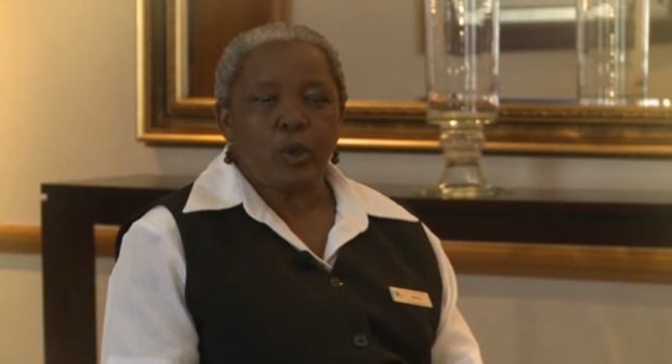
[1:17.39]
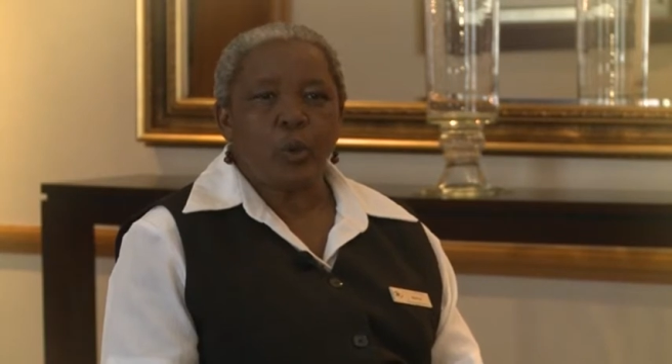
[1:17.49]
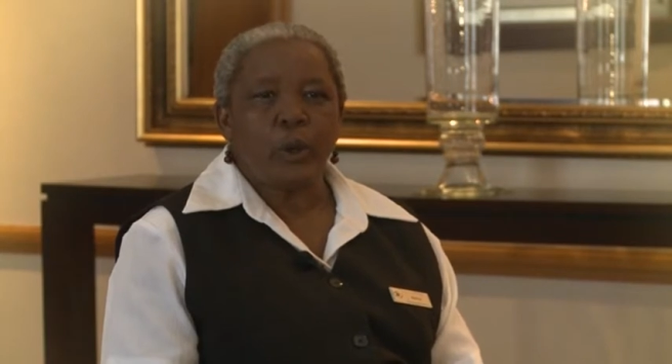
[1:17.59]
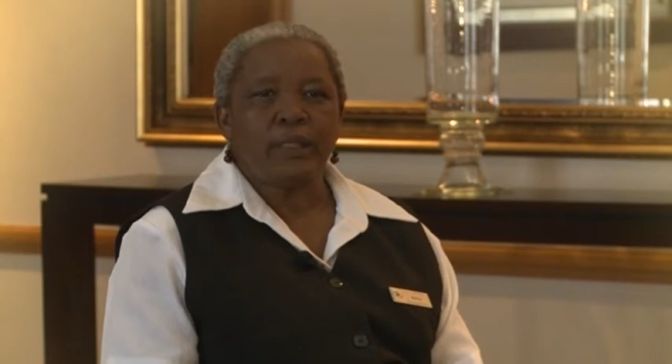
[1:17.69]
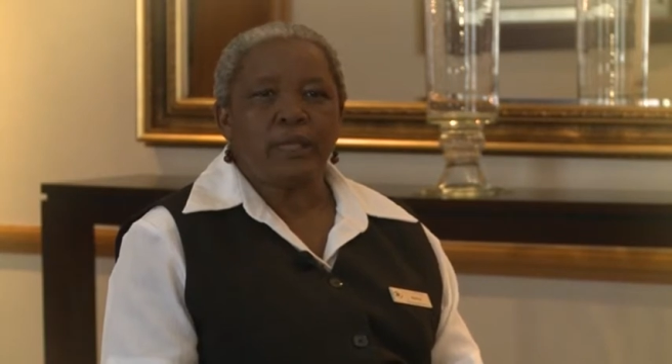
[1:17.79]

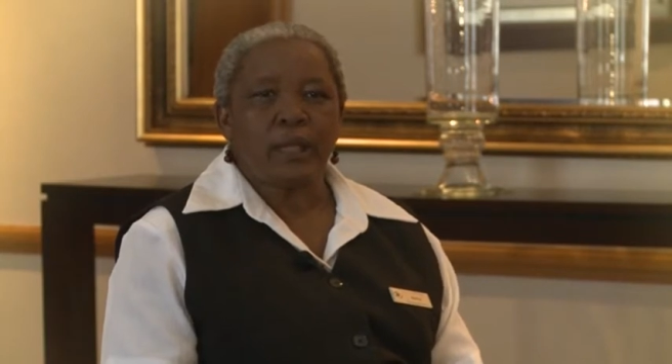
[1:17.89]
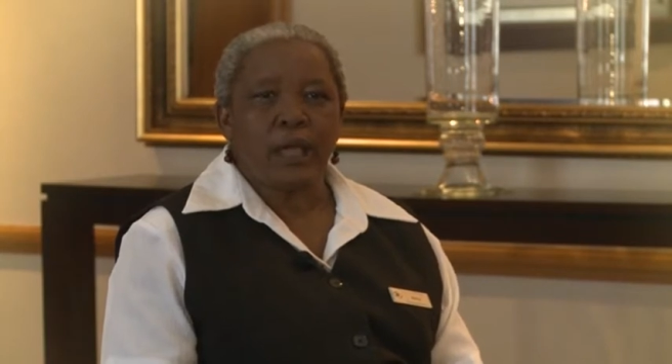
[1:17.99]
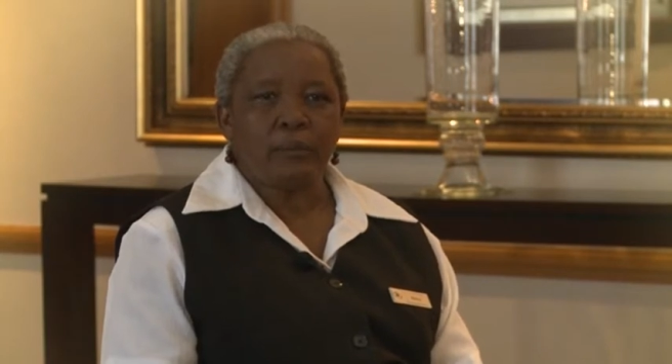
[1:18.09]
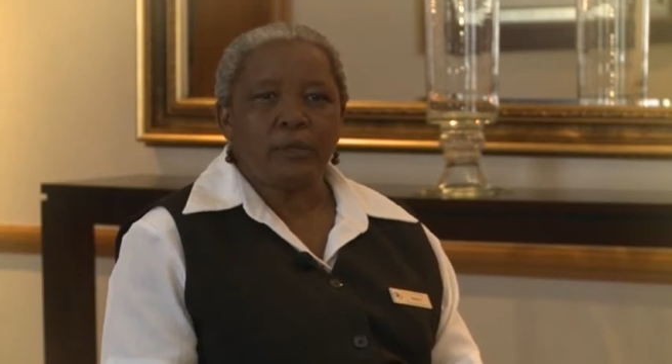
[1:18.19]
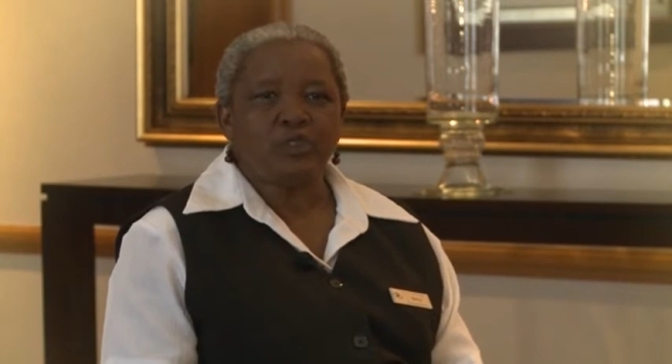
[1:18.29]
when they
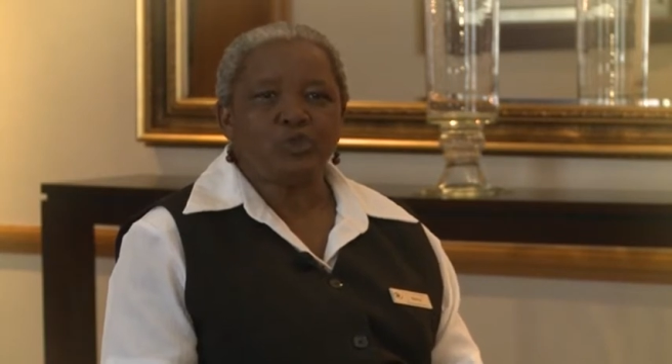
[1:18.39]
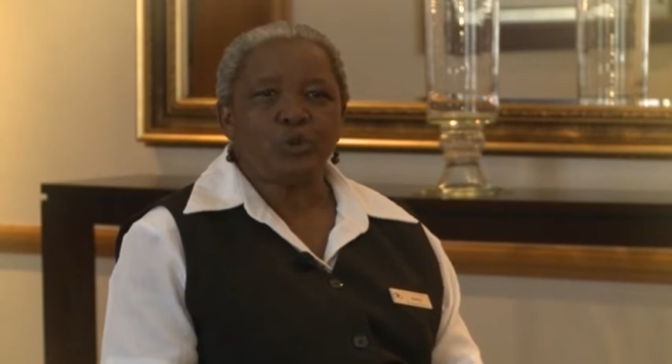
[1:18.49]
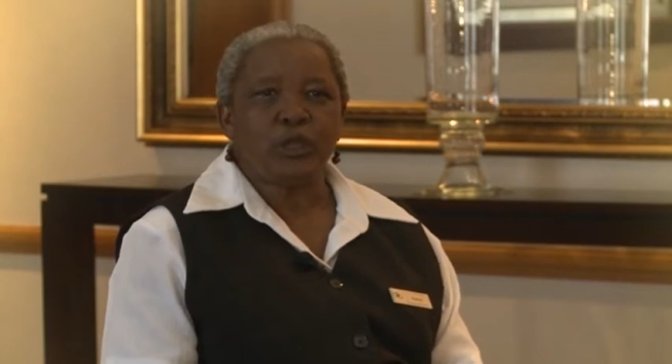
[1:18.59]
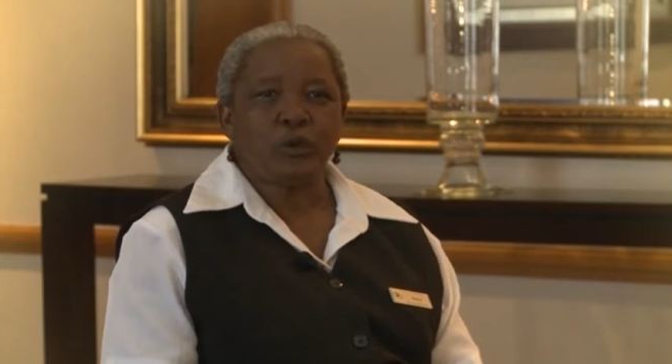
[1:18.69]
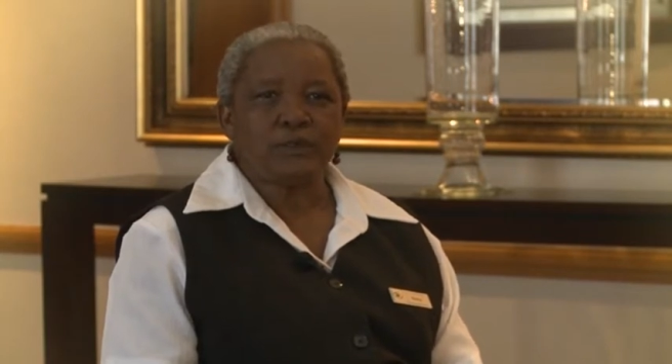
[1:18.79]
come
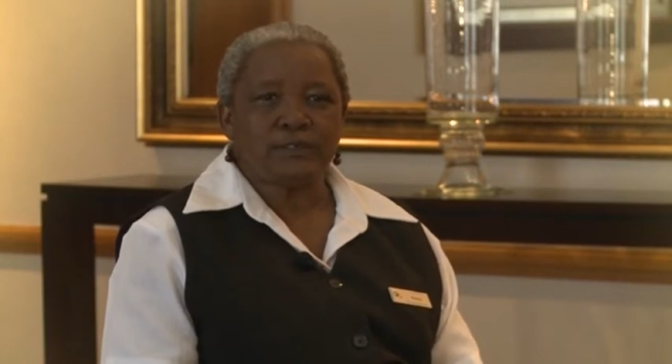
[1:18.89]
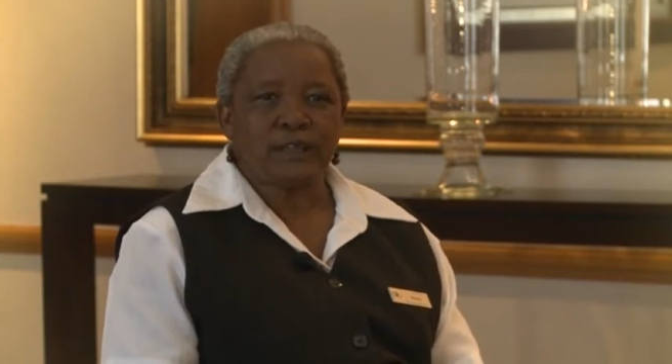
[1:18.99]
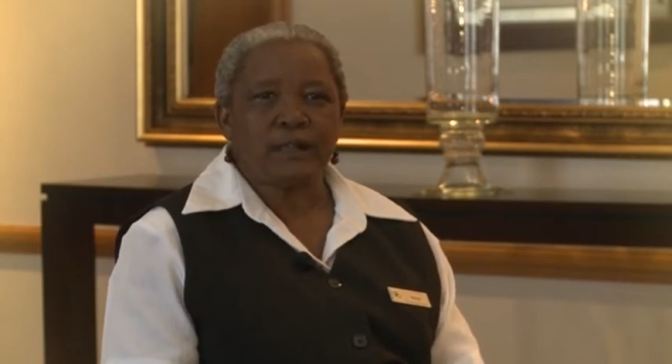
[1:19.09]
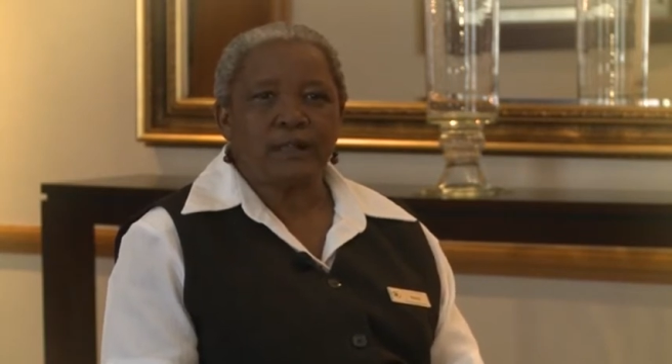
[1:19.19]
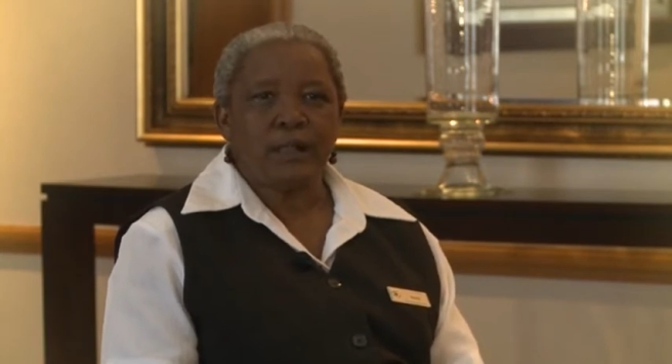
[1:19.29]
into the
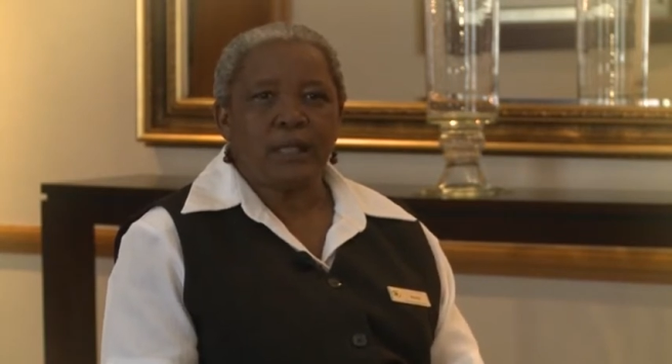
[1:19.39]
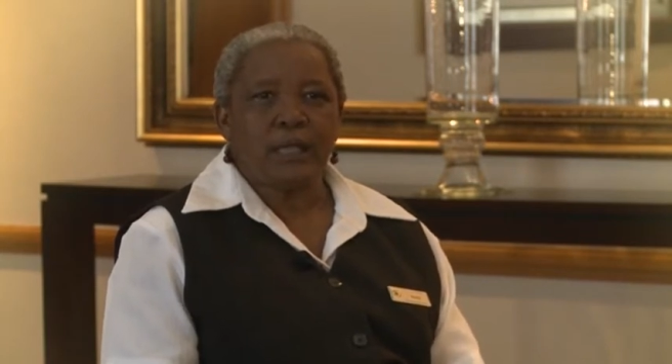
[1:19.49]
hotel,